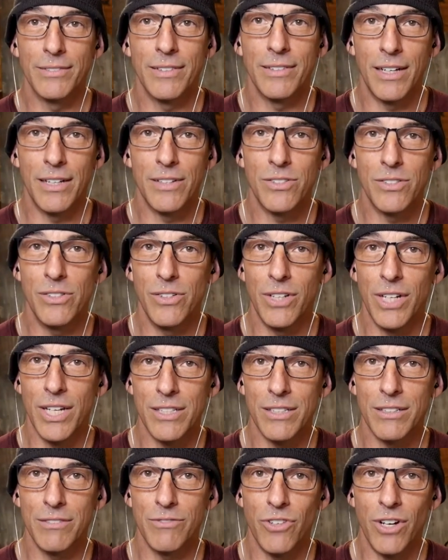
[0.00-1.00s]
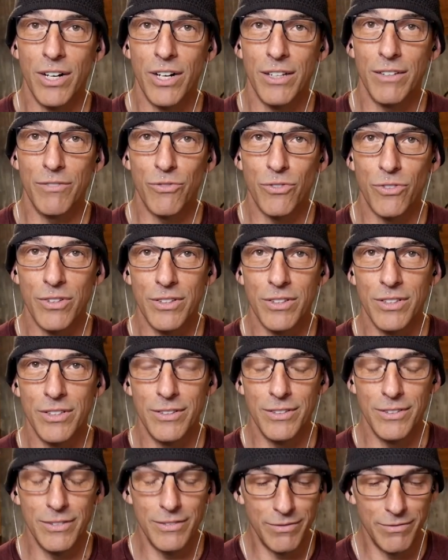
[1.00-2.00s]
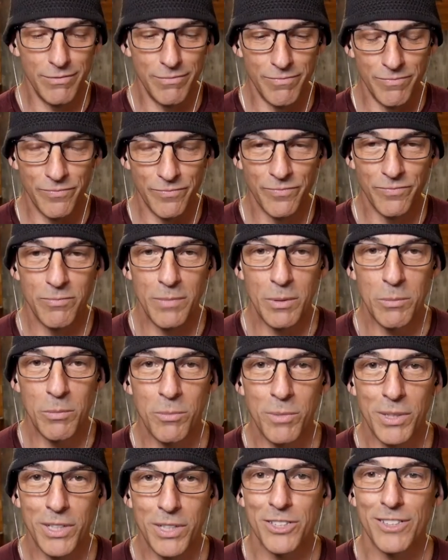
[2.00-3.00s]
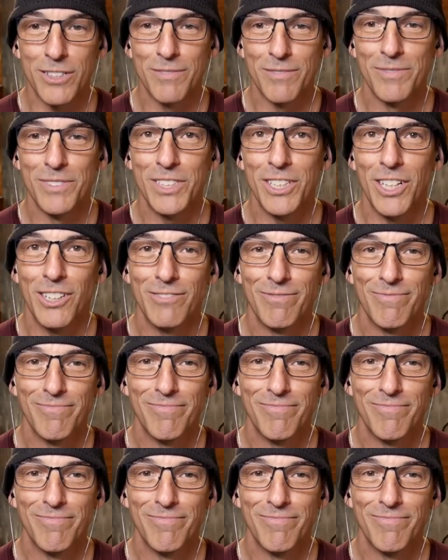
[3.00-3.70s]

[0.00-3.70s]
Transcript: I'll see you guys on Friday for the member mixer. So